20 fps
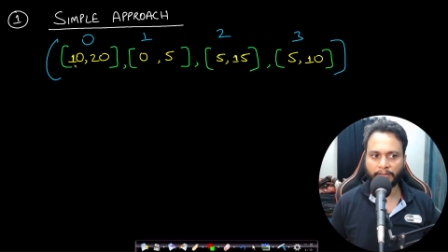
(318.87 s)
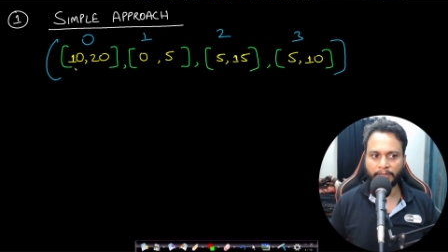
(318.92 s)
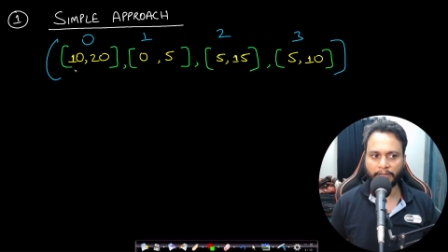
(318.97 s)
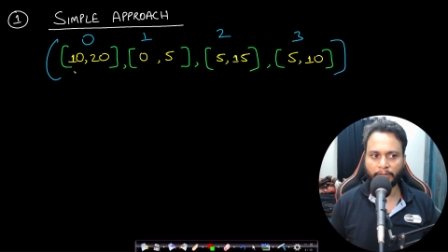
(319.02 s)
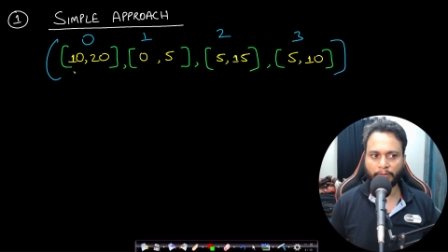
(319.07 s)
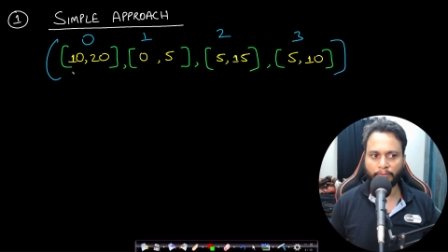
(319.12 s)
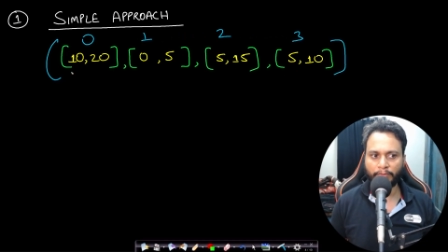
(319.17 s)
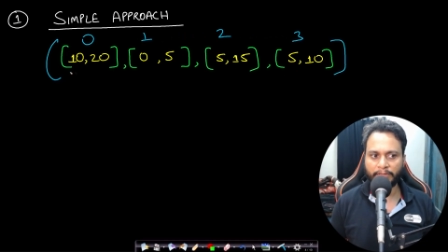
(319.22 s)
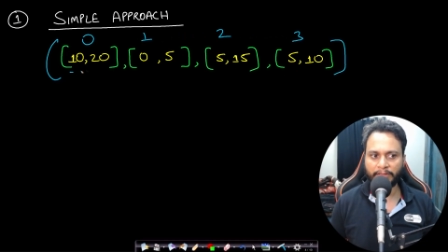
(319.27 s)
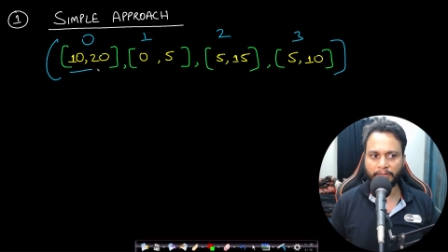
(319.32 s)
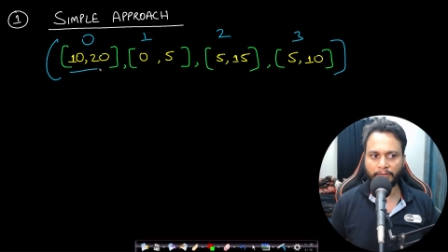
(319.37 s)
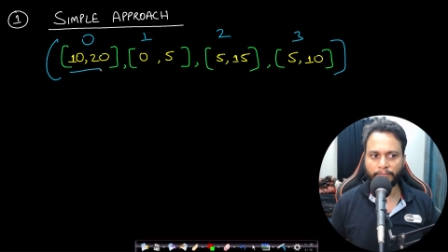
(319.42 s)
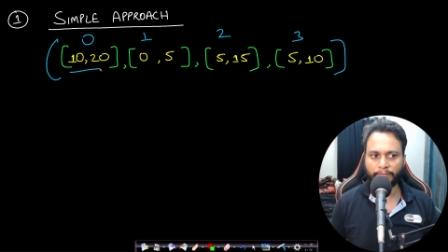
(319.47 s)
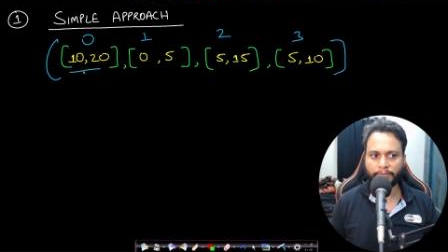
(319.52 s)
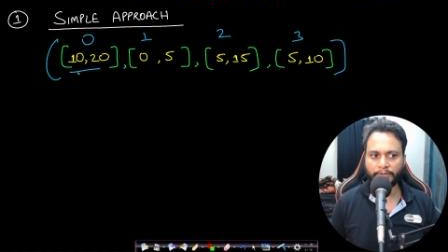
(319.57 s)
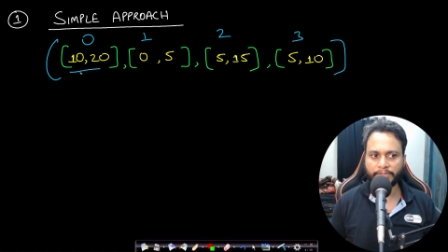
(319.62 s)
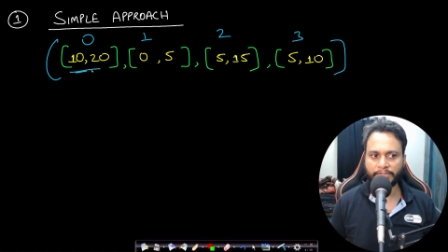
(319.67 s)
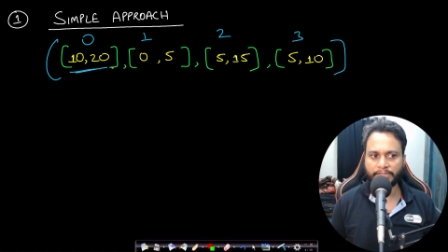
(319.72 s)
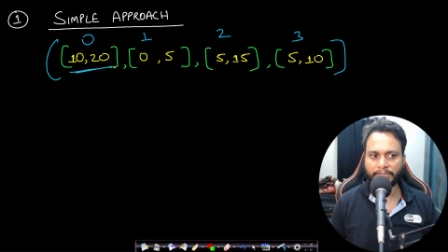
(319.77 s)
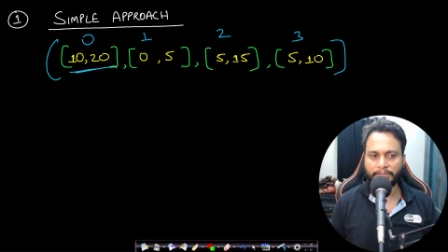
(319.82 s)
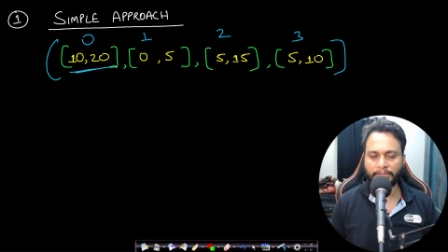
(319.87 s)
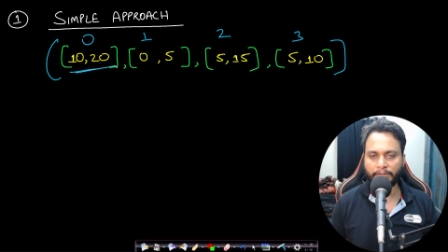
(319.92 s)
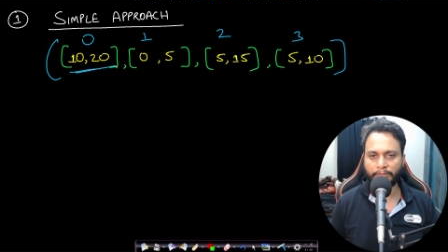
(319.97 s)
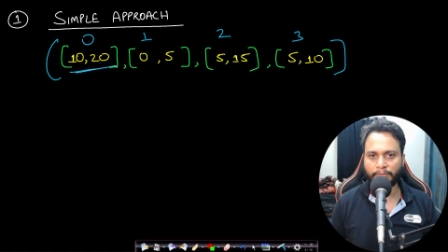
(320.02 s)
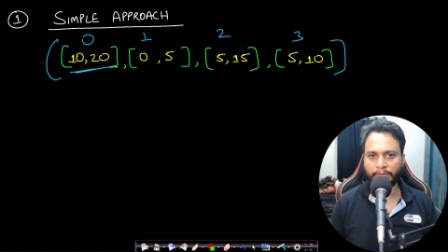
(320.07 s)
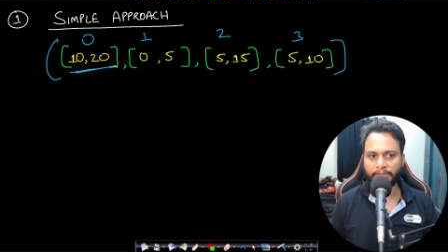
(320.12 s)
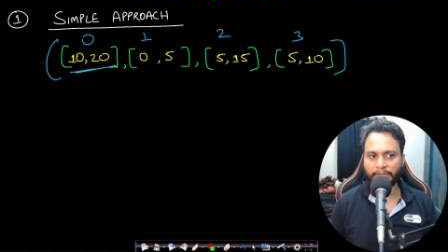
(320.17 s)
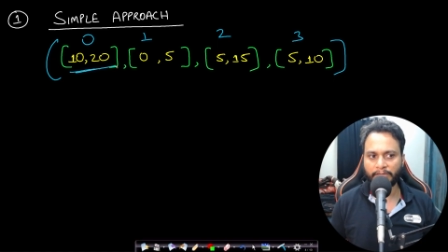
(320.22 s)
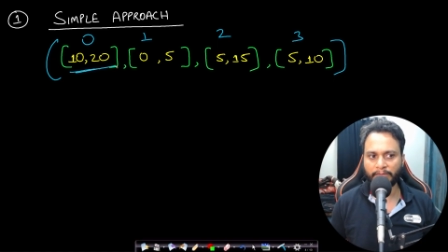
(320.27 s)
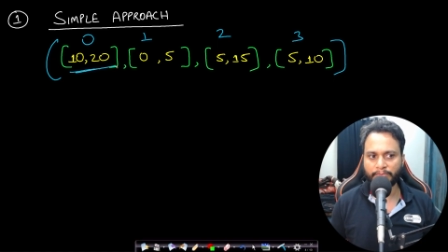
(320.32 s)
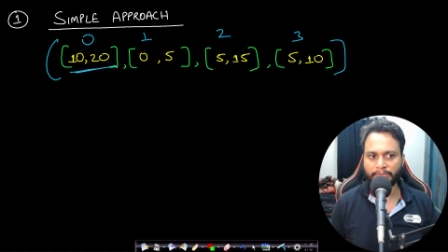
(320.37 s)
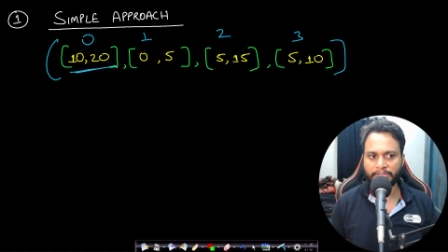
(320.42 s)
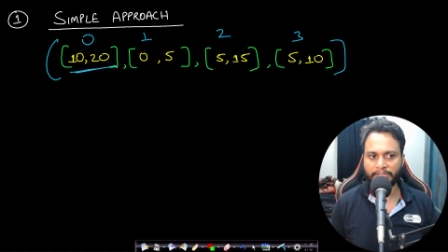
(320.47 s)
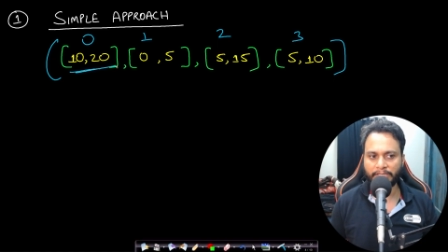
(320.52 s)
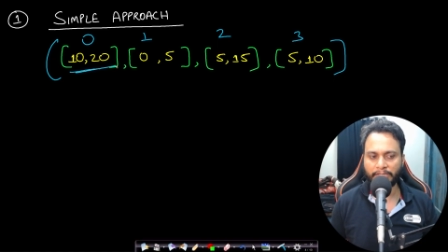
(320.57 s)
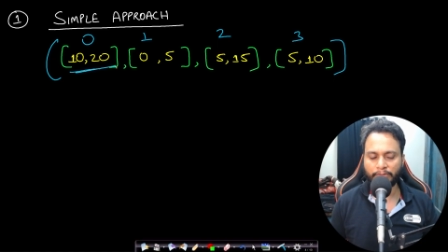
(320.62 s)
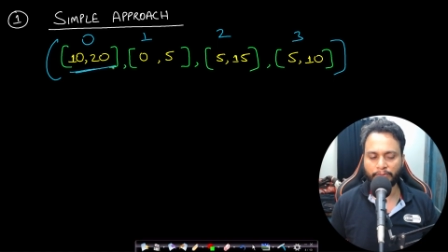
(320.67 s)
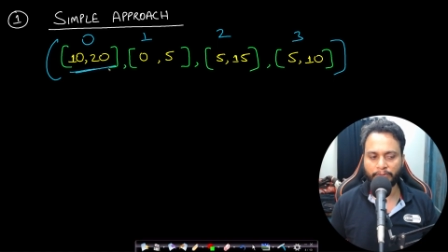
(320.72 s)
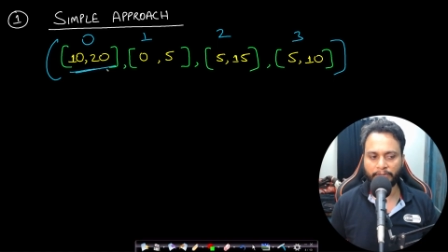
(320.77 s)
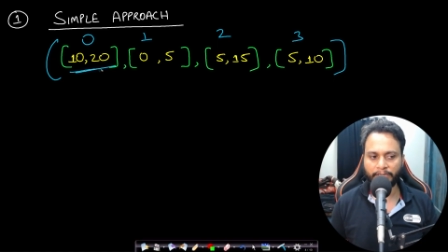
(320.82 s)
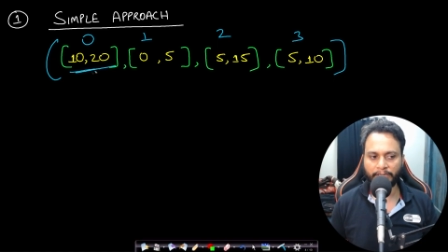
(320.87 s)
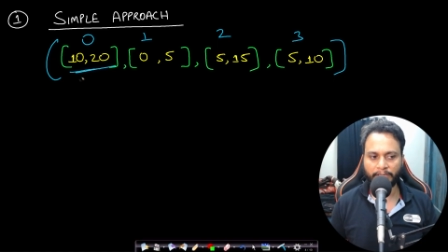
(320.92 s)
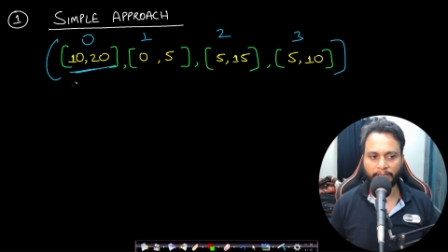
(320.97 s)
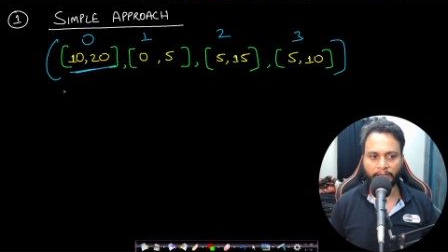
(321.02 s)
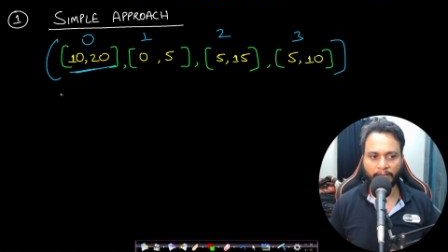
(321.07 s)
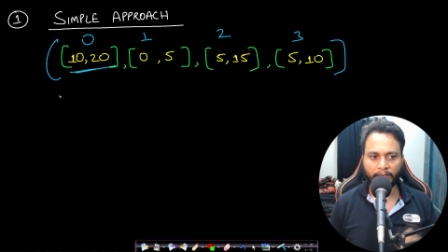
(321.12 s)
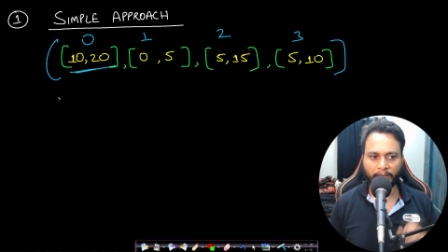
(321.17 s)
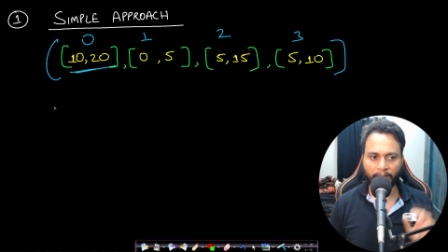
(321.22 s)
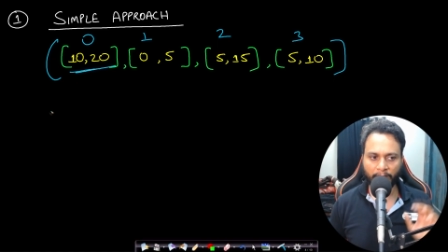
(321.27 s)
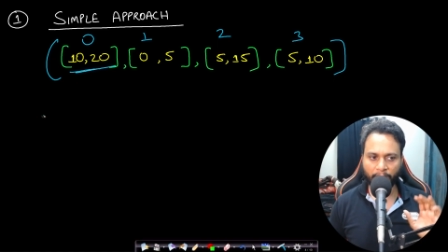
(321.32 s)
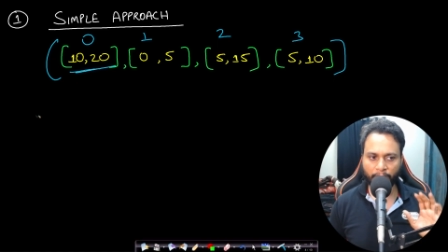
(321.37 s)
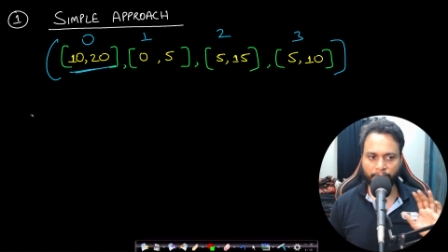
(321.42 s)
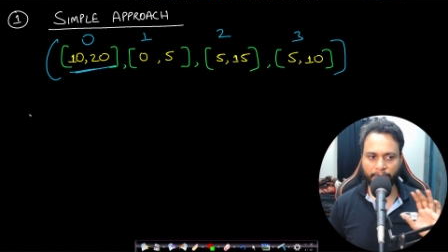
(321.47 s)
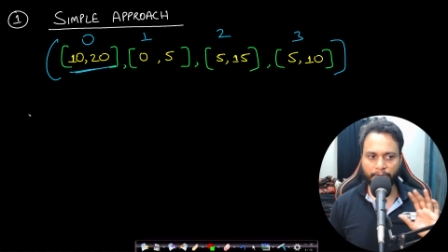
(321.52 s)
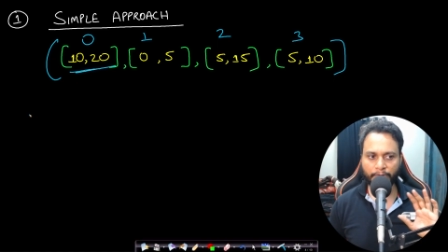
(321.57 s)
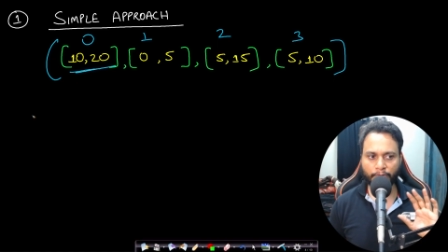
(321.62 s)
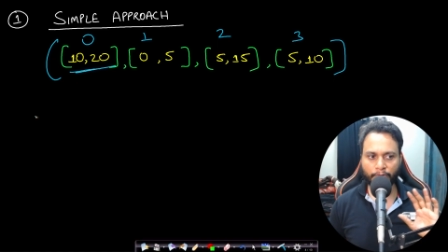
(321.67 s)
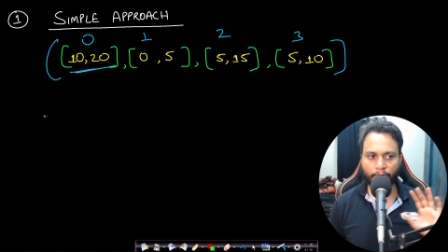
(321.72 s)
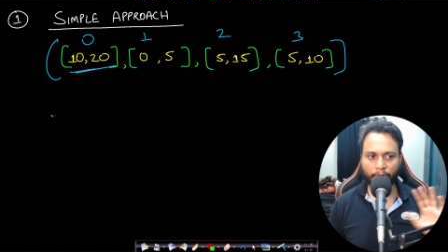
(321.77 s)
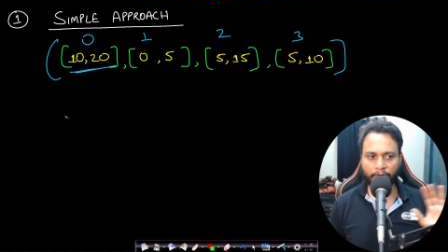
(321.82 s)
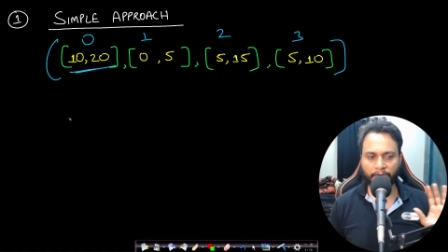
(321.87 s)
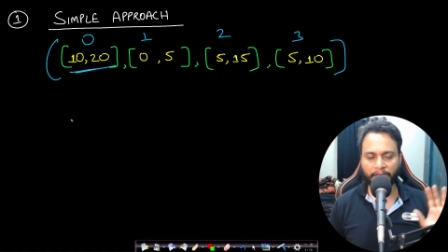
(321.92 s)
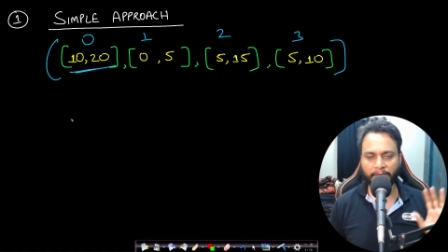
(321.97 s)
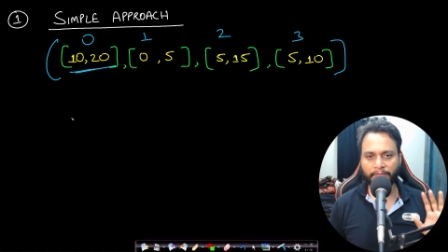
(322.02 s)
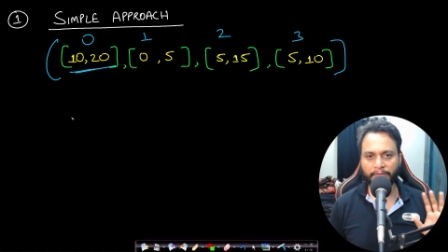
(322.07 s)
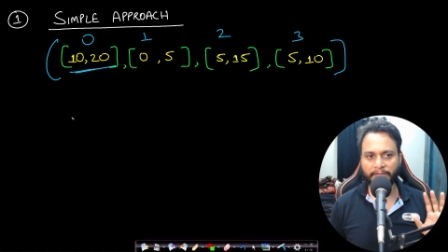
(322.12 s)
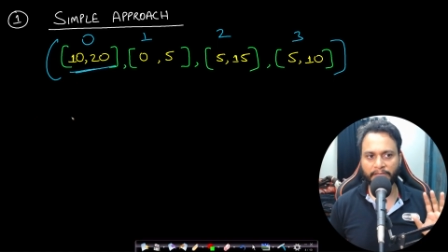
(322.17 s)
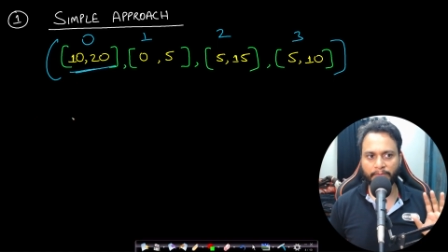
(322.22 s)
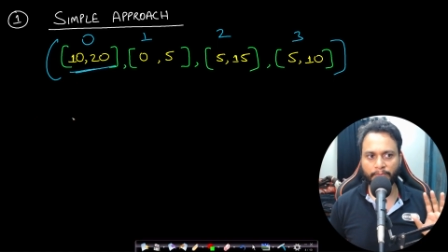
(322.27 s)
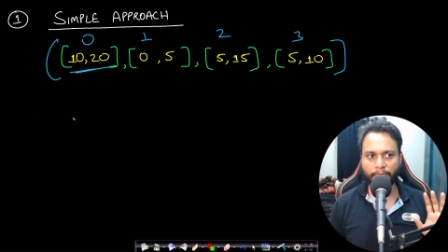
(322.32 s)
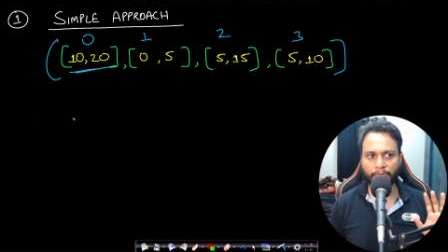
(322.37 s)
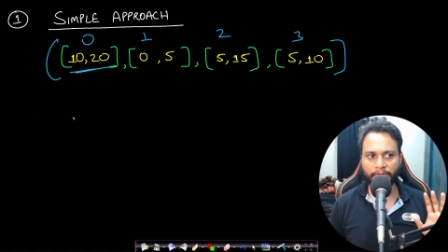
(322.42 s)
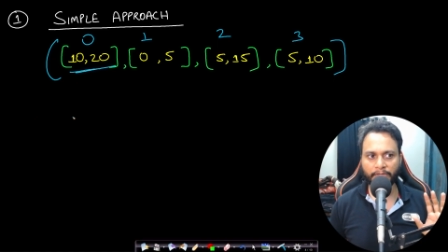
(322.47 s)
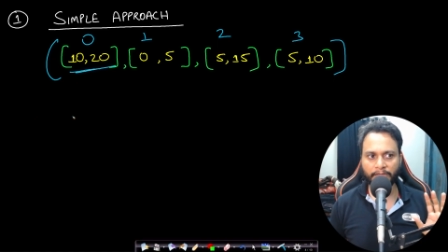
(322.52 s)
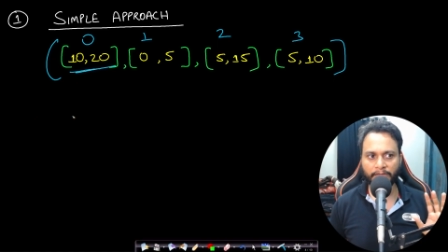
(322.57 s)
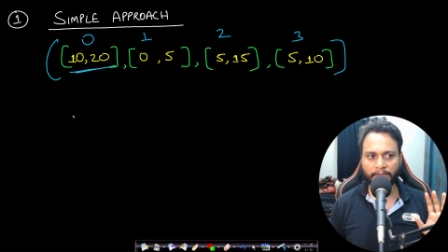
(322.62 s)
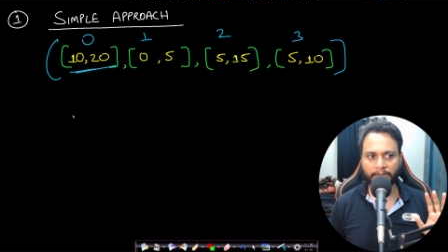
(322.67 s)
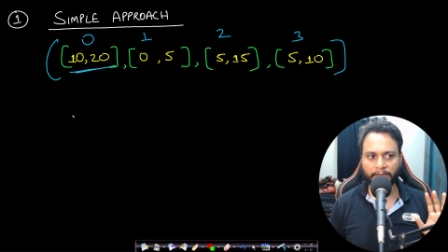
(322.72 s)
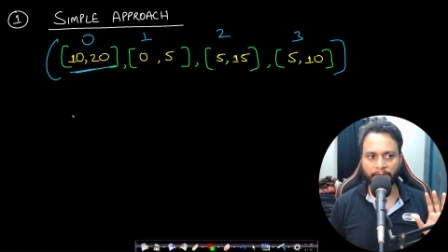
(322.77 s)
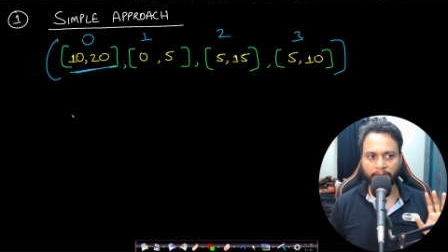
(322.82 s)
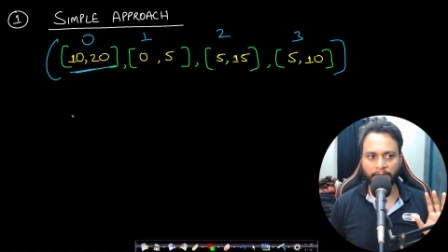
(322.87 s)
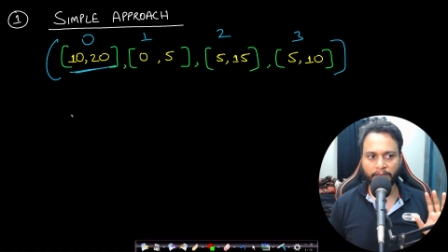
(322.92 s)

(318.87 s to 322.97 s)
now when the first interval comes 10 20 we do not have any booking